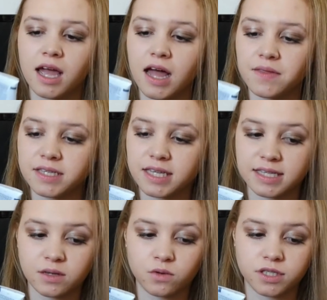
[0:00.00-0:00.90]
and this is
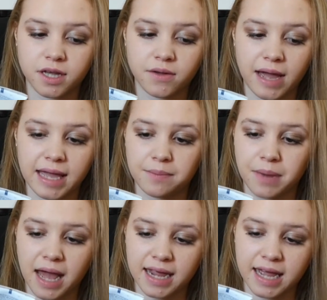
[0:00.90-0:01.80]
also a
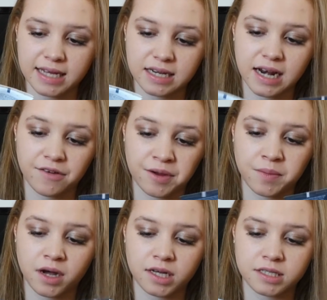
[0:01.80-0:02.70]
blackhead clearing
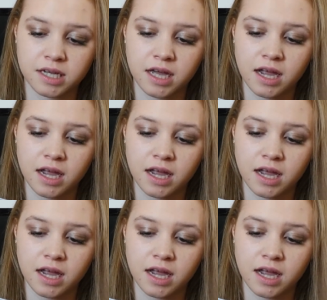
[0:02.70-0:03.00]
mask.